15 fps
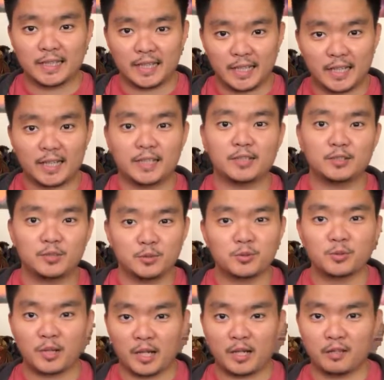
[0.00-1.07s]
I
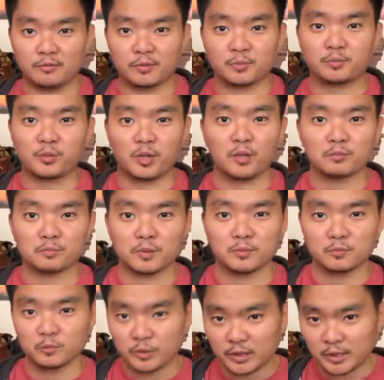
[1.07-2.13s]
do have a
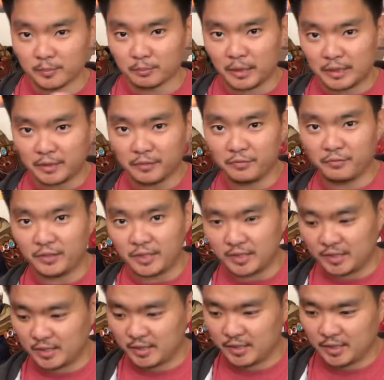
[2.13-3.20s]
problem with the muddy
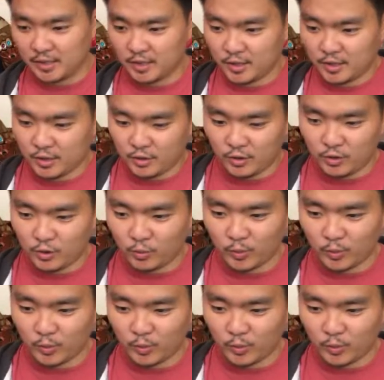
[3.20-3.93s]
feet. So